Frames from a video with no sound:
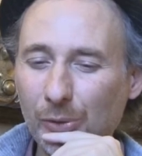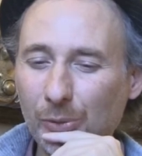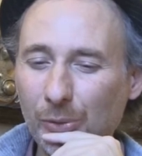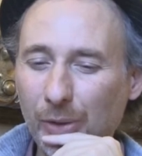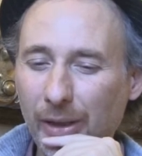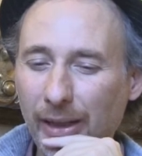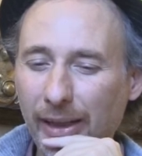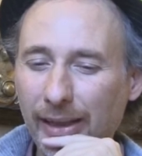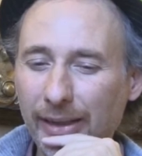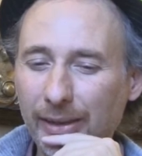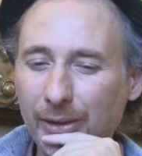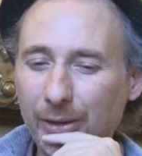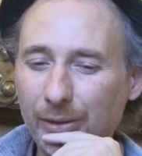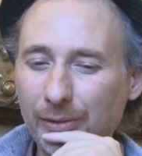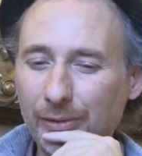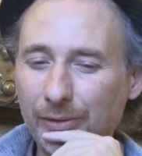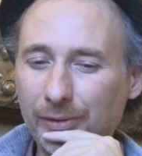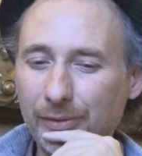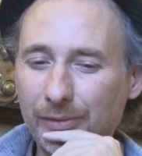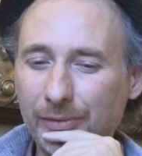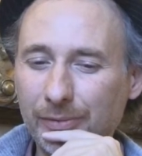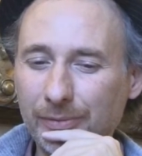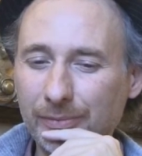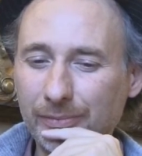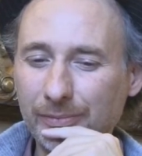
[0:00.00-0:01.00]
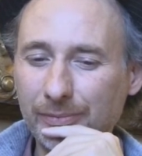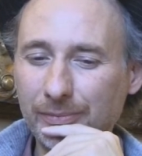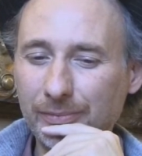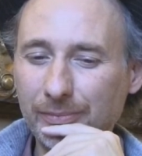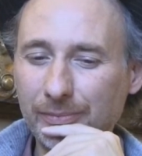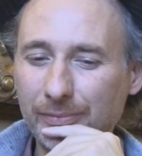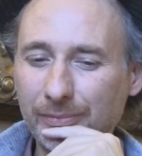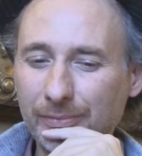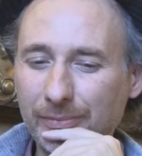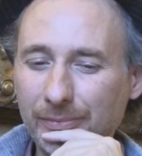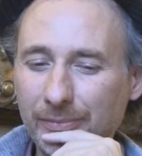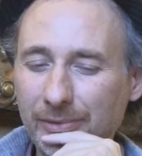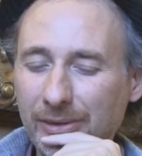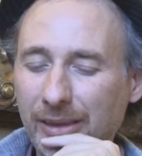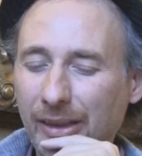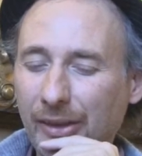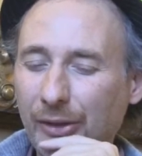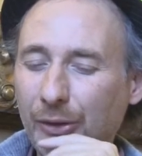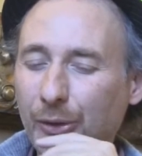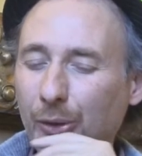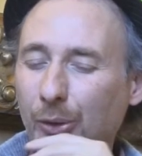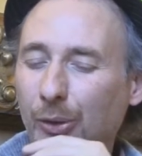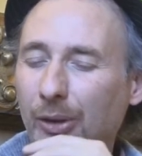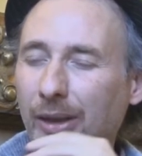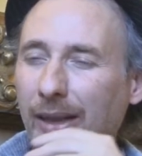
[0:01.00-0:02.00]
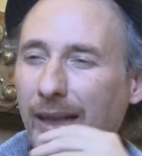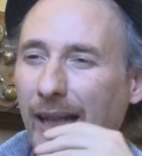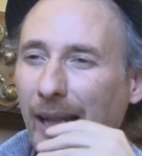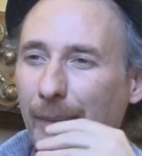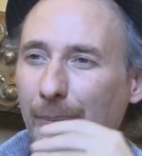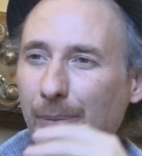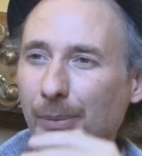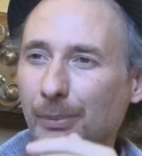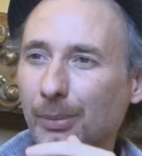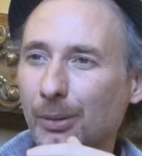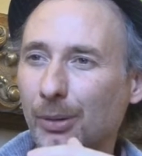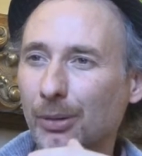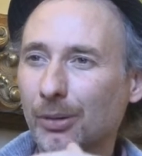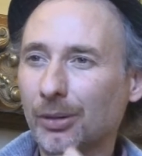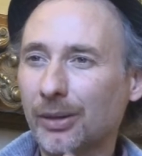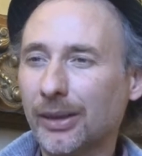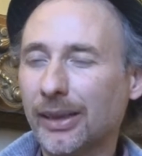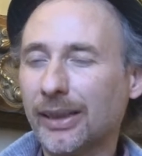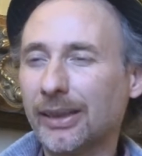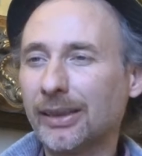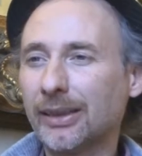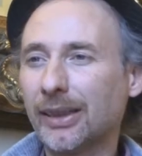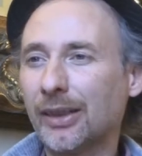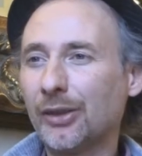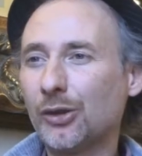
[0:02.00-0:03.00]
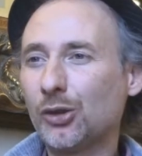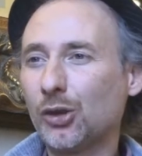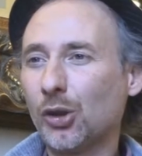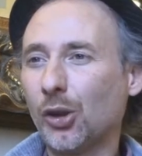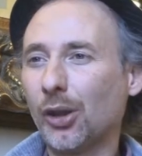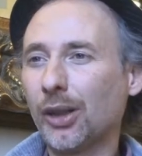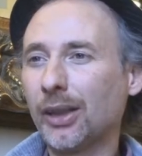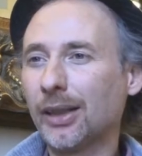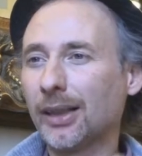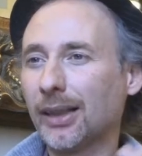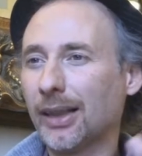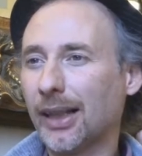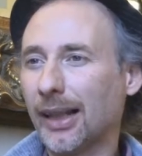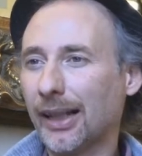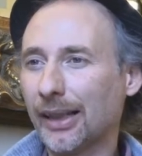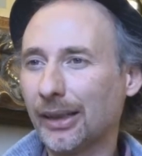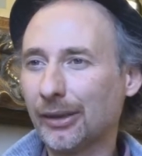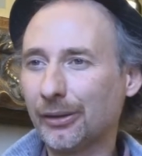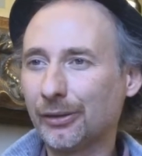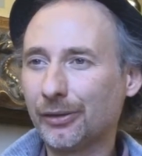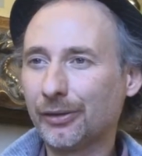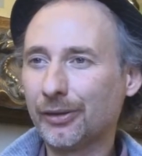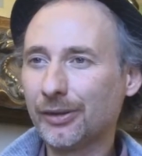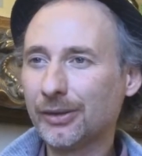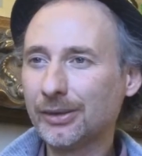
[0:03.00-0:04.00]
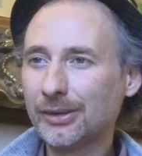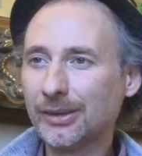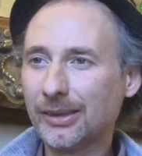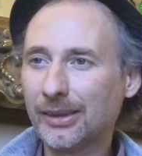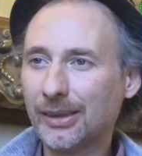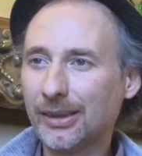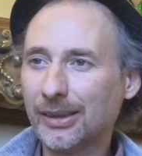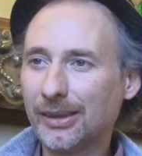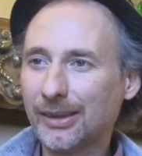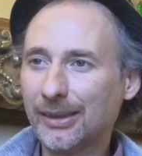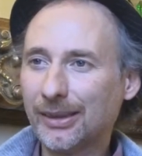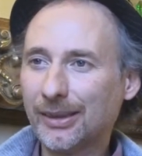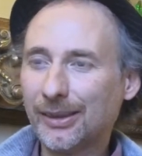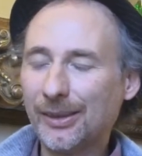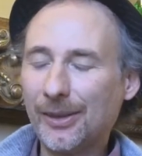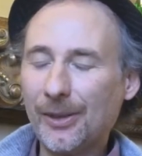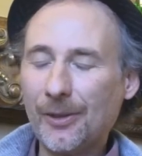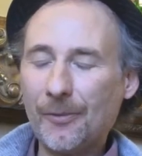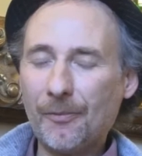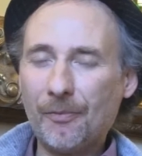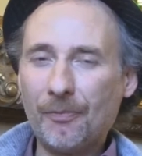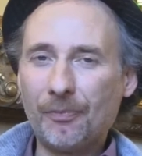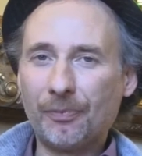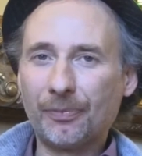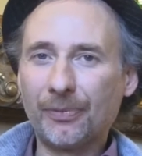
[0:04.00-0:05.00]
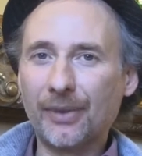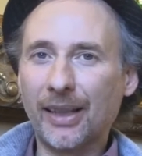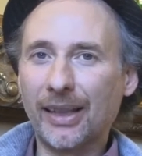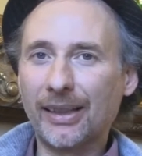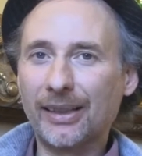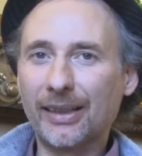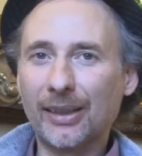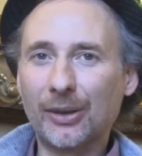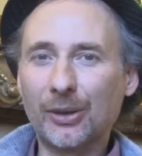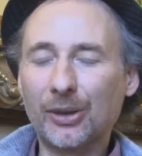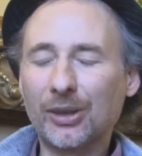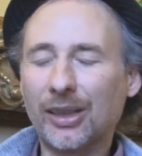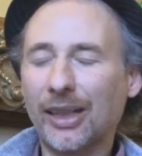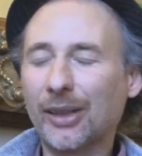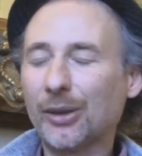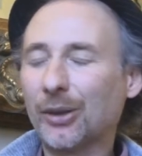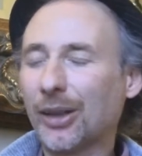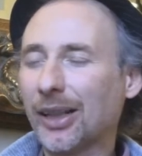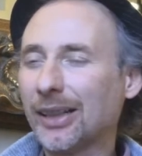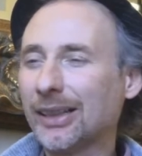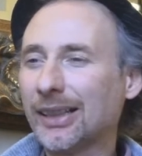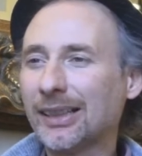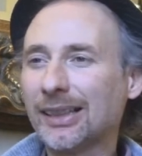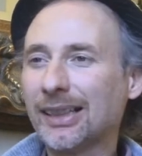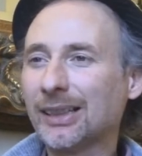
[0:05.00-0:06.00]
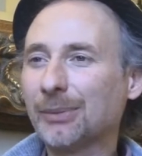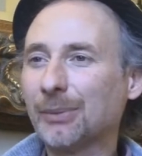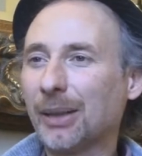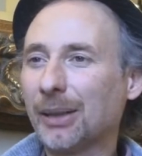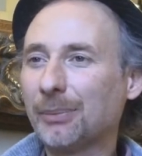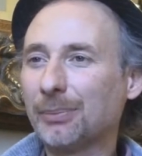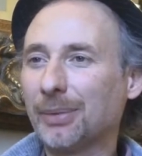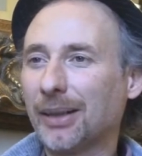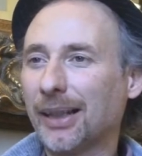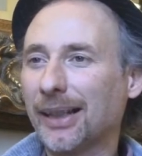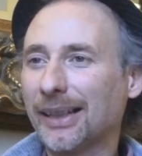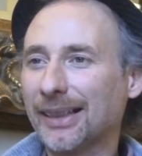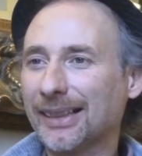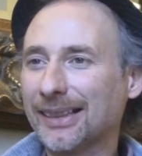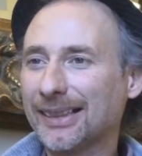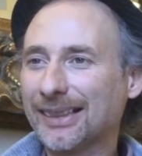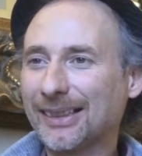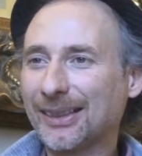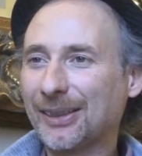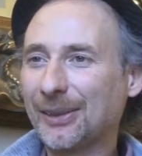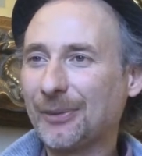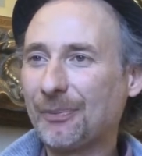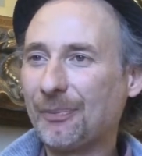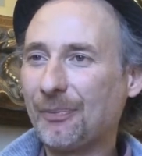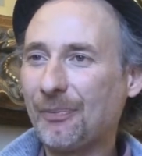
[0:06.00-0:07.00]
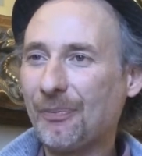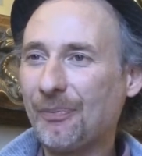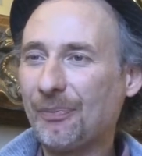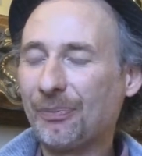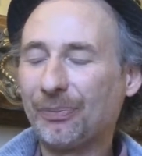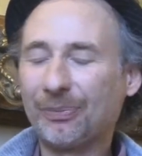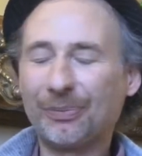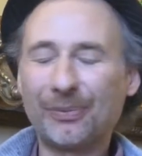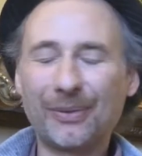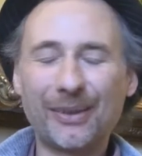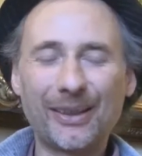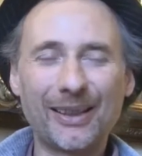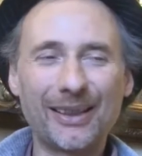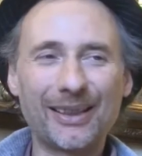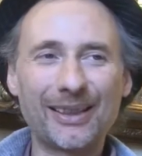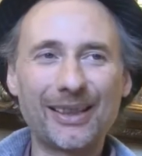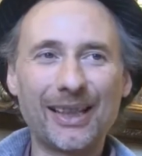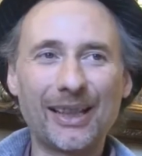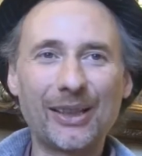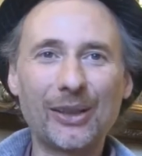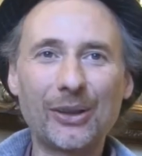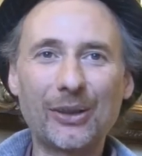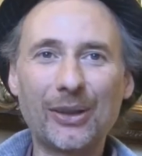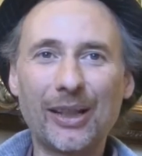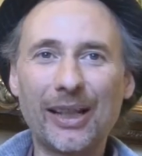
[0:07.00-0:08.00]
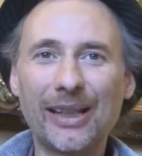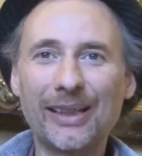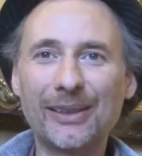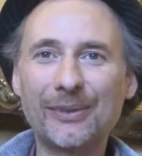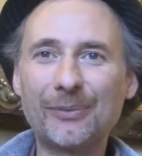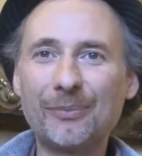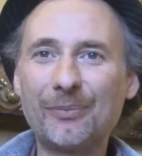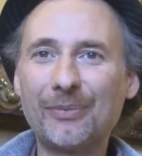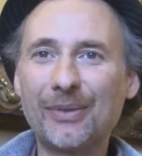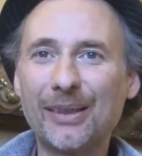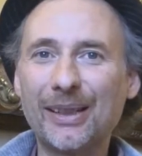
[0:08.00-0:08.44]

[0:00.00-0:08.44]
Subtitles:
a way of, they are so capable in enjoying life that I say, okay, this is my place. And say, okay,